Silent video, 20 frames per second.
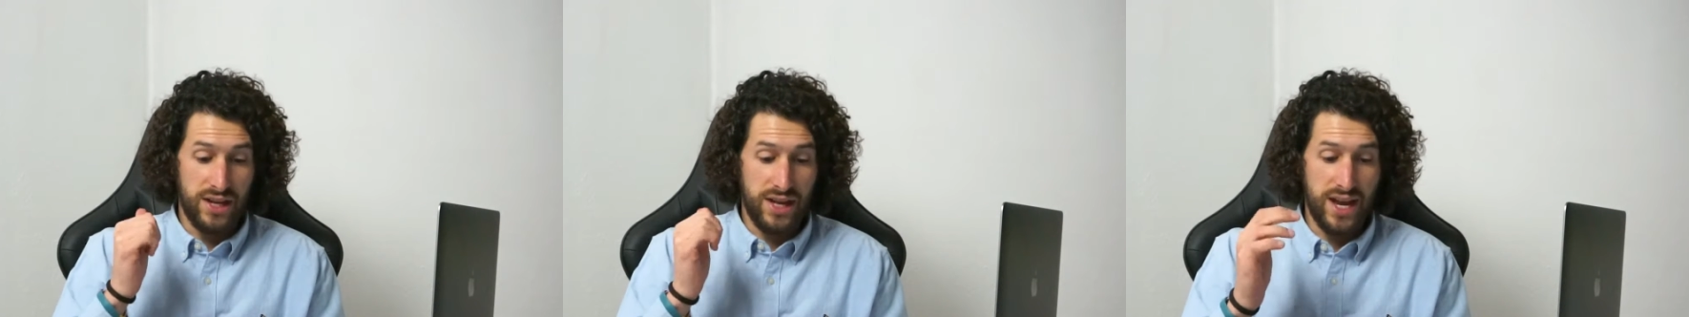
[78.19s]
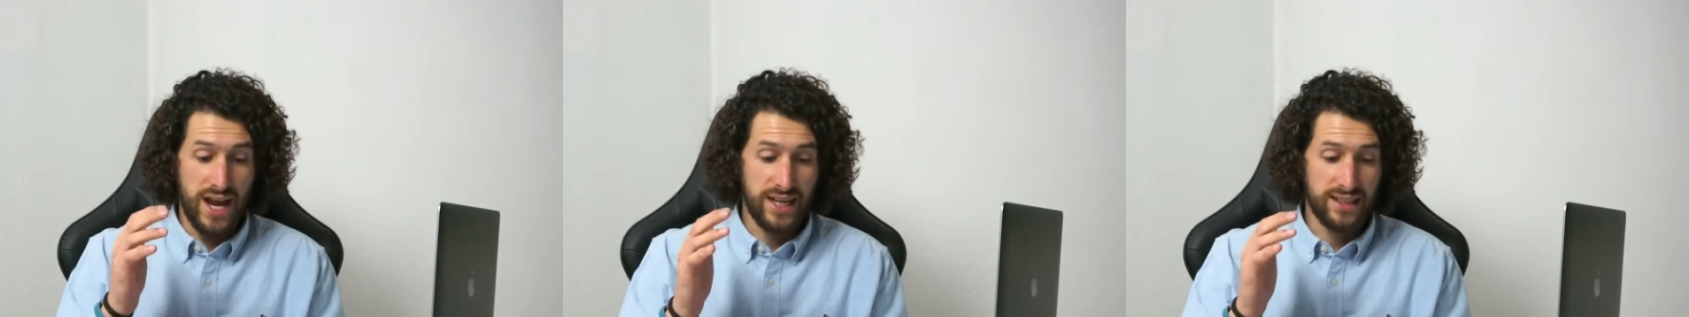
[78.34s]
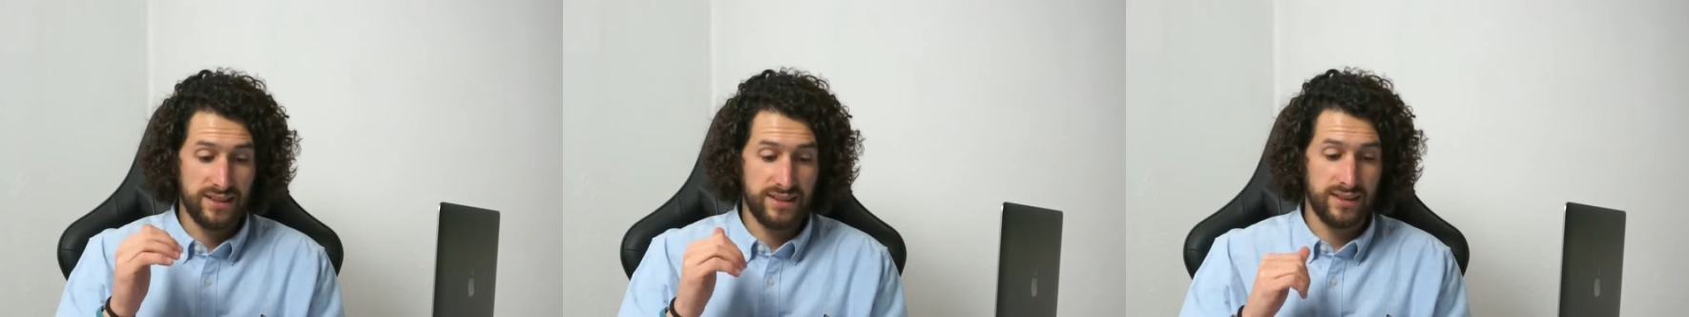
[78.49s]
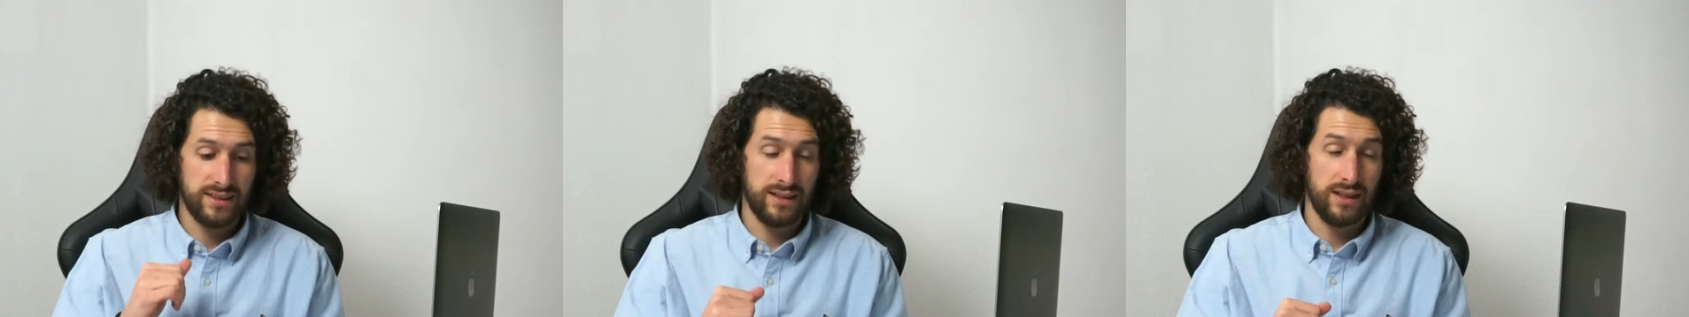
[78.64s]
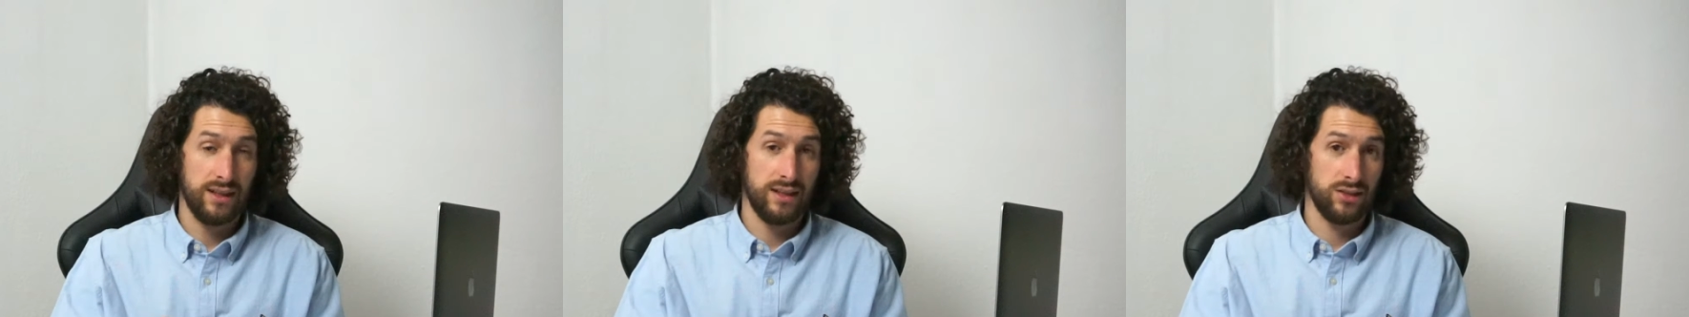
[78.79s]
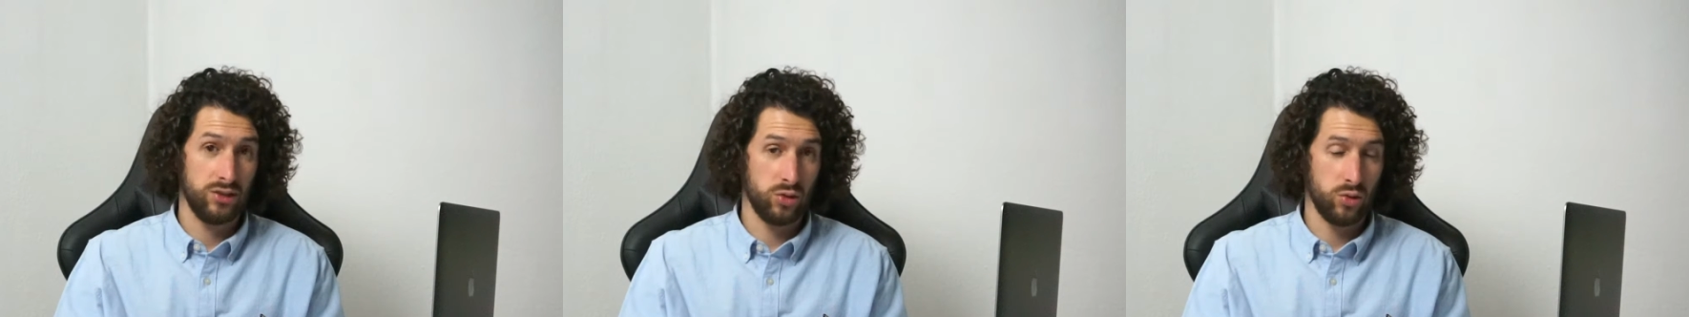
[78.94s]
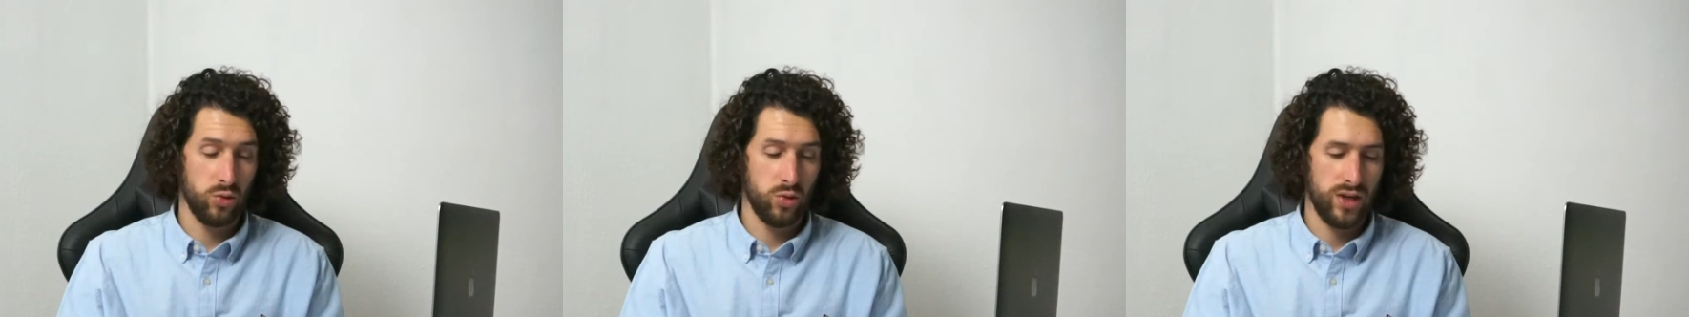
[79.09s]
next
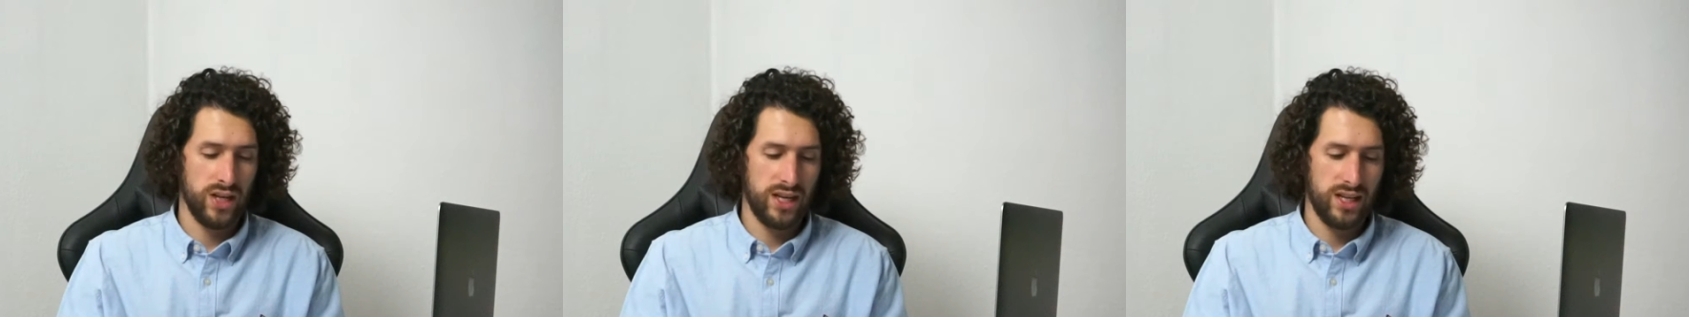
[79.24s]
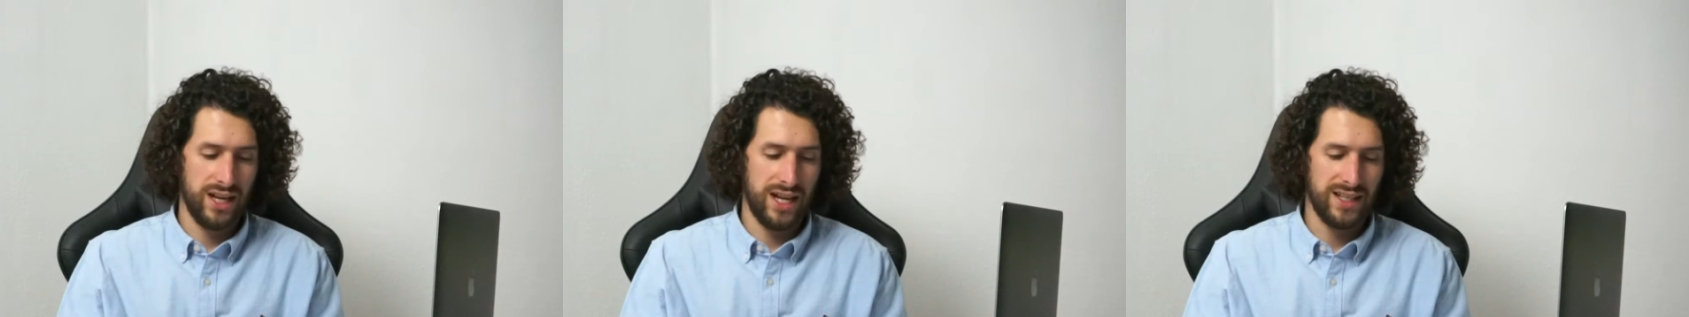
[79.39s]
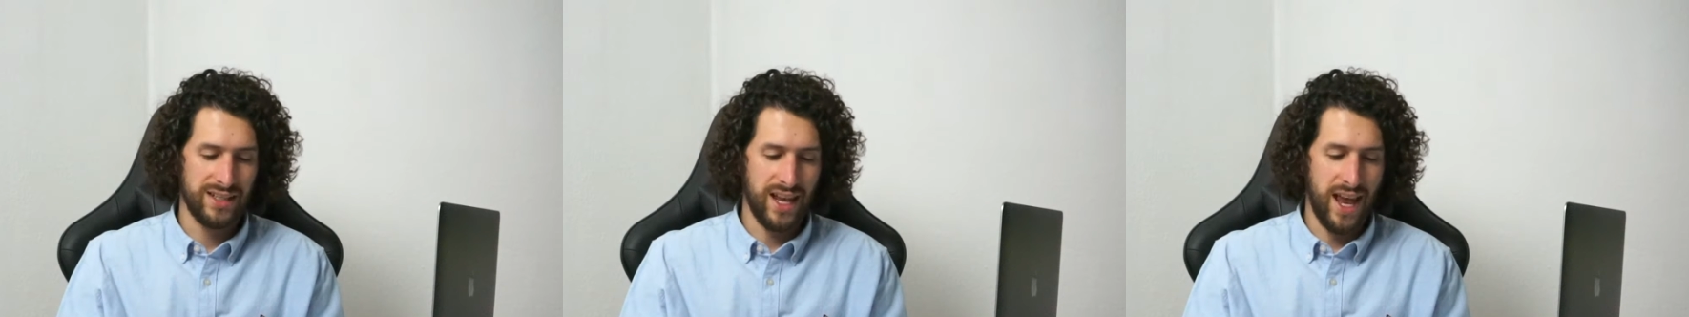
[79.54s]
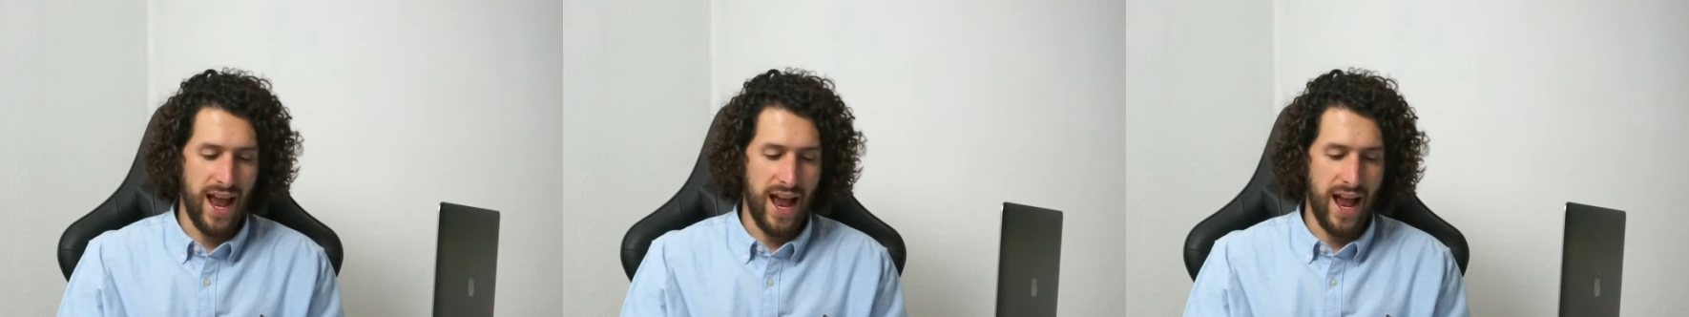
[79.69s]
screen is